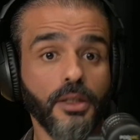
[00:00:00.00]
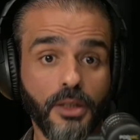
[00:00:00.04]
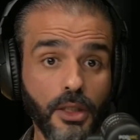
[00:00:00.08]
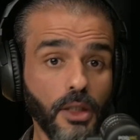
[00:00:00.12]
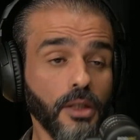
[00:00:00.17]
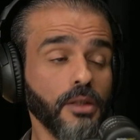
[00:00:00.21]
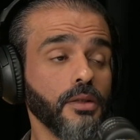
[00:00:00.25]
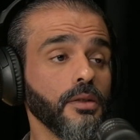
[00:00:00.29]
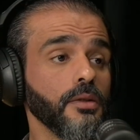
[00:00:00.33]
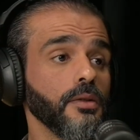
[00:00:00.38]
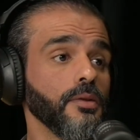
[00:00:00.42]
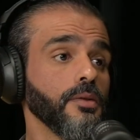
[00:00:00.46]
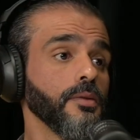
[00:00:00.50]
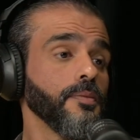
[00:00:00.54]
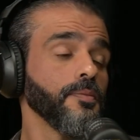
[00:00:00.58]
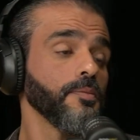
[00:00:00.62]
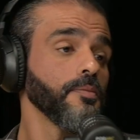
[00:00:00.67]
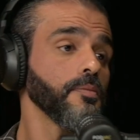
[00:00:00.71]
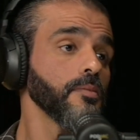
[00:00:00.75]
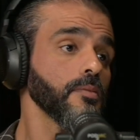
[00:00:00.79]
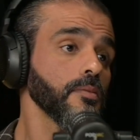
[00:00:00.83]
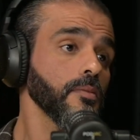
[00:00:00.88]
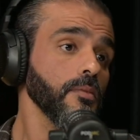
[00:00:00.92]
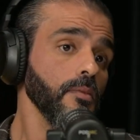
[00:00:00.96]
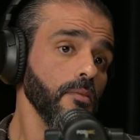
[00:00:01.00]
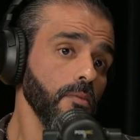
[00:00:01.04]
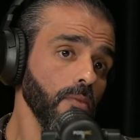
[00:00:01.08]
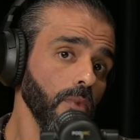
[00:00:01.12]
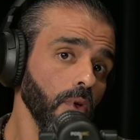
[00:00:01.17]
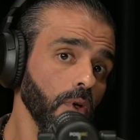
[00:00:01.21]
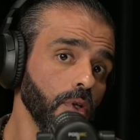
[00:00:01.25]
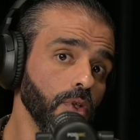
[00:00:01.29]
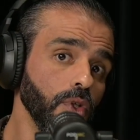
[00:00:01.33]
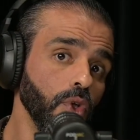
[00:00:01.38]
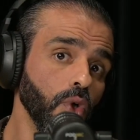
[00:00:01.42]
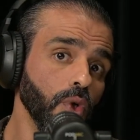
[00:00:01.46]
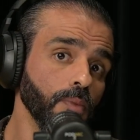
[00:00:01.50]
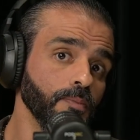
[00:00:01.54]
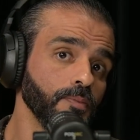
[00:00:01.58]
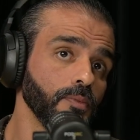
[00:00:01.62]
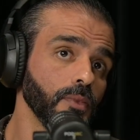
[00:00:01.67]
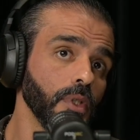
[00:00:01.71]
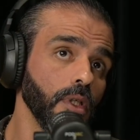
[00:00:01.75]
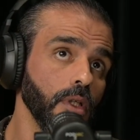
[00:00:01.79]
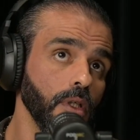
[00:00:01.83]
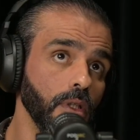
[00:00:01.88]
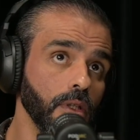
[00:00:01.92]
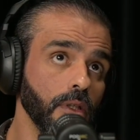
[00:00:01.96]
I did. You
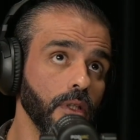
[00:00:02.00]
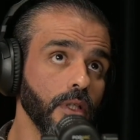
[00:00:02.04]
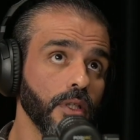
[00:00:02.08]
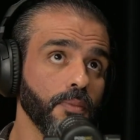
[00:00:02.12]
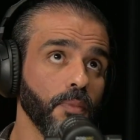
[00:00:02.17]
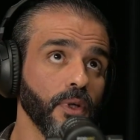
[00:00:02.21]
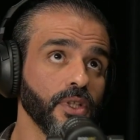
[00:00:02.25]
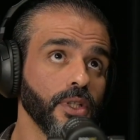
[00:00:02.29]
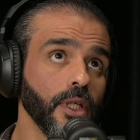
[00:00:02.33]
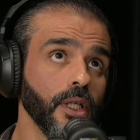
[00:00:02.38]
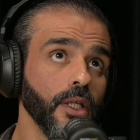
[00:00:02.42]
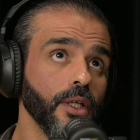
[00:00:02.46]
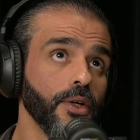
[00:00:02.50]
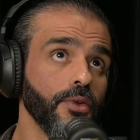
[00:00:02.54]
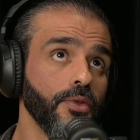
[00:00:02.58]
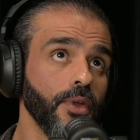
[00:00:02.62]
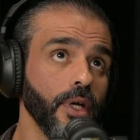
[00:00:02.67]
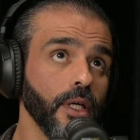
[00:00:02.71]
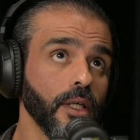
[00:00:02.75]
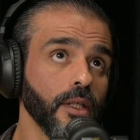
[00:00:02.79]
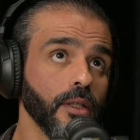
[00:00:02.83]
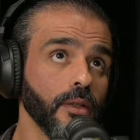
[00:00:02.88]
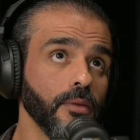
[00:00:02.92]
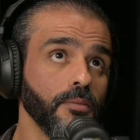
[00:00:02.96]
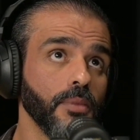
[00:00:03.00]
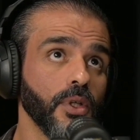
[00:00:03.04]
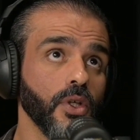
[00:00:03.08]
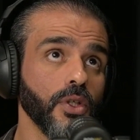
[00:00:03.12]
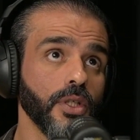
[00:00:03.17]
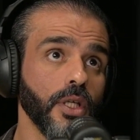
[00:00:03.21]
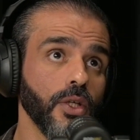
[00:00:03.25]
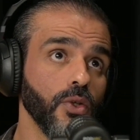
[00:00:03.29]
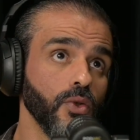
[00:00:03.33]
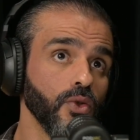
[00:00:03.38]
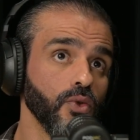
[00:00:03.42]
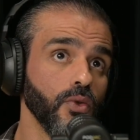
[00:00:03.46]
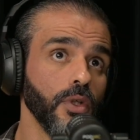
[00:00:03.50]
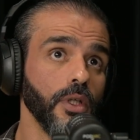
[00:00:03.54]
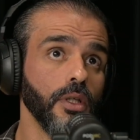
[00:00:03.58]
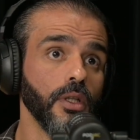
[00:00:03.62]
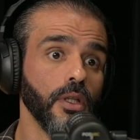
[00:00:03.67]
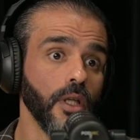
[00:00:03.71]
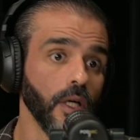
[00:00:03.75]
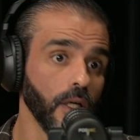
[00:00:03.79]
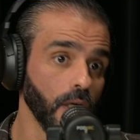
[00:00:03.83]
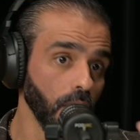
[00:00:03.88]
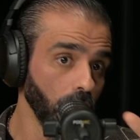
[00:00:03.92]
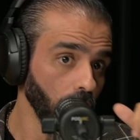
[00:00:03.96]
know, in this particular thing, because I
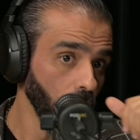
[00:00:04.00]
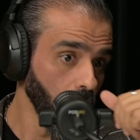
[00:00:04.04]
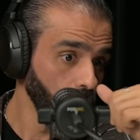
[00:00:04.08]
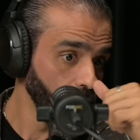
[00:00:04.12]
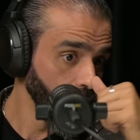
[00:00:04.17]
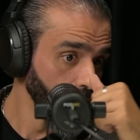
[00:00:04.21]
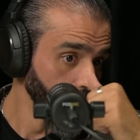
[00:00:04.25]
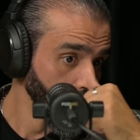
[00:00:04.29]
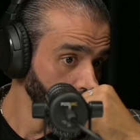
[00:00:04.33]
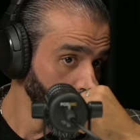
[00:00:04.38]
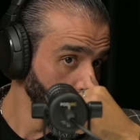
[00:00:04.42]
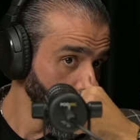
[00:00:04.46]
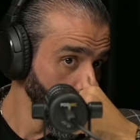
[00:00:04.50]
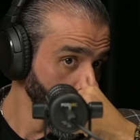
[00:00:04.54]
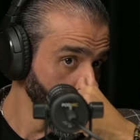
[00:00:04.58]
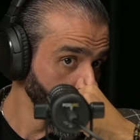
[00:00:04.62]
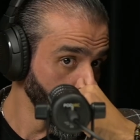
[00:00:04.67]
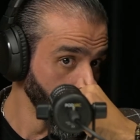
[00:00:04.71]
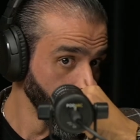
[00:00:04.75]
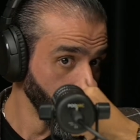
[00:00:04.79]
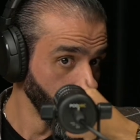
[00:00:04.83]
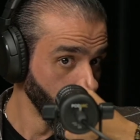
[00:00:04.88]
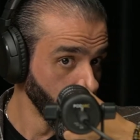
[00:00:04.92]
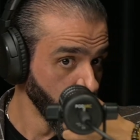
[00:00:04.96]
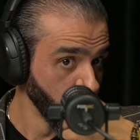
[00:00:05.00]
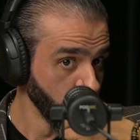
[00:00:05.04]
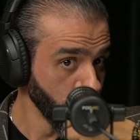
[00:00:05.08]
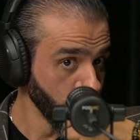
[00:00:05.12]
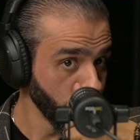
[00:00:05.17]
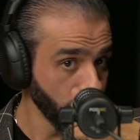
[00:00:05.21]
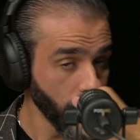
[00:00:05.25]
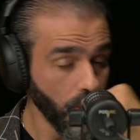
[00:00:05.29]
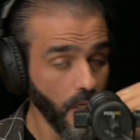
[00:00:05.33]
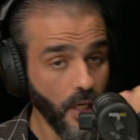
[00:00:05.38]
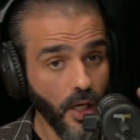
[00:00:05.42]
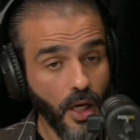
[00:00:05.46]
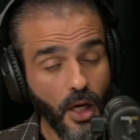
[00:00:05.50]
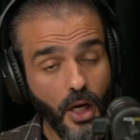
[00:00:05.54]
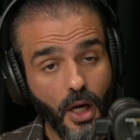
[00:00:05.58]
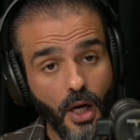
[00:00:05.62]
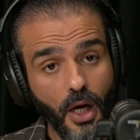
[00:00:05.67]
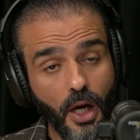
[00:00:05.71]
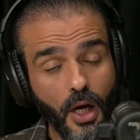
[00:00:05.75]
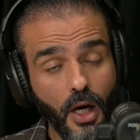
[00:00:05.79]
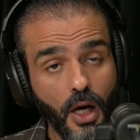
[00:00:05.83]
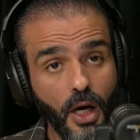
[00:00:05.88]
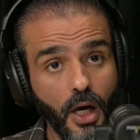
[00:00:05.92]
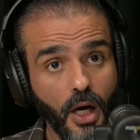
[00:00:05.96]
usually, like a lot of people coach them for this,
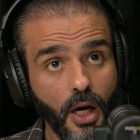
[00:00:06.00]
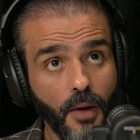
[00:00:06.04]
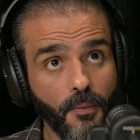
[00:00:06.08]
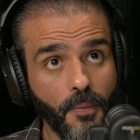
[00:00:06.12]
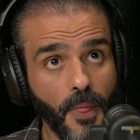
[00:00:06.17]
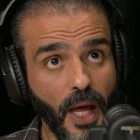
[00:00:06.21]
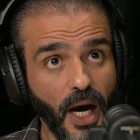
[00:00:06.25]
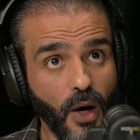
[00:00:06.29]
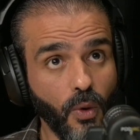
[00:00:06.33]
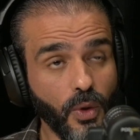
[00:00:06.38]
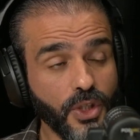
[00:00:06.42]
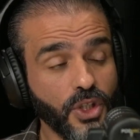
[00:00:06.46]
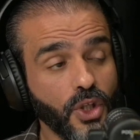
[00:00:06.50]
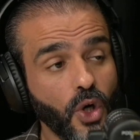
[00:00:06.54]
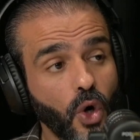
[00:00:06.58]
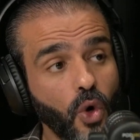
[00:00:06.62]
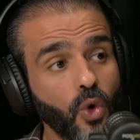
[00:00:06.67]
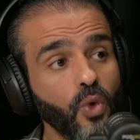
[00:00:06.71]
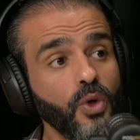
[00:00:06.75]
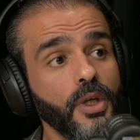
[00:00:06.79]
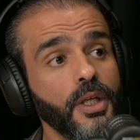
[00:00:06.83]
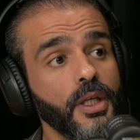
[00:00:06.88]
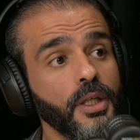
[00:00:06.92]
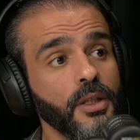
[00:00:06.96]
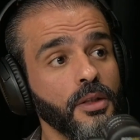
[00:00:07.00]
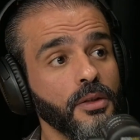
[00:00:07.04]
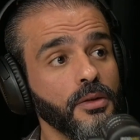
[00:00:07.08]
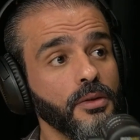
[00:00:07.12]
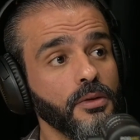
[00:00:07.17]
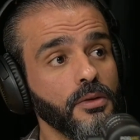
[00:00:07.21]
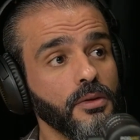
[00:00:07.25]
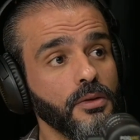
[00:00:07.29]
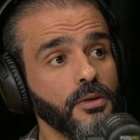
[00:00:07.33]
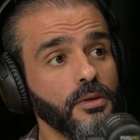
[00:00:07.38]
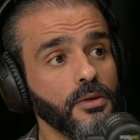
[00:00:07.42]
I was the only